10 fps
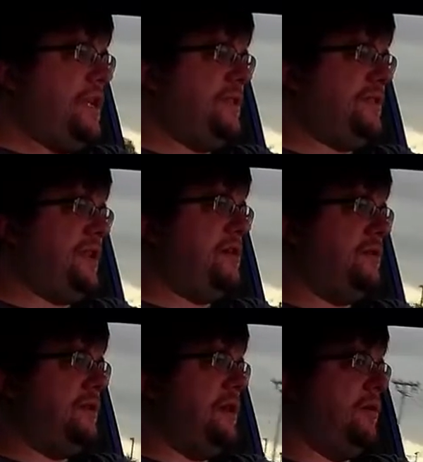it's
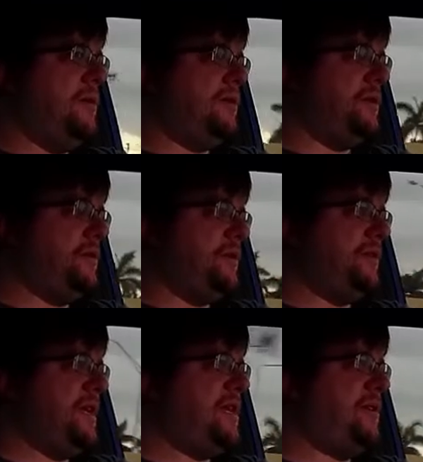still, you know, there's there's
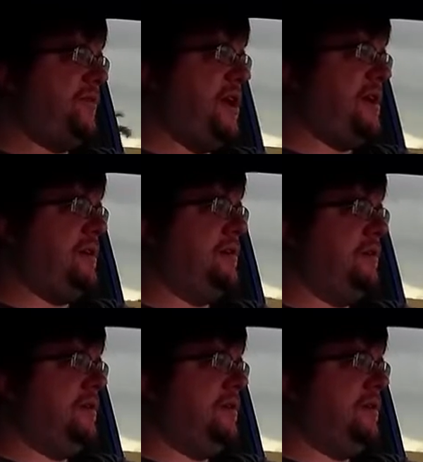a satisfying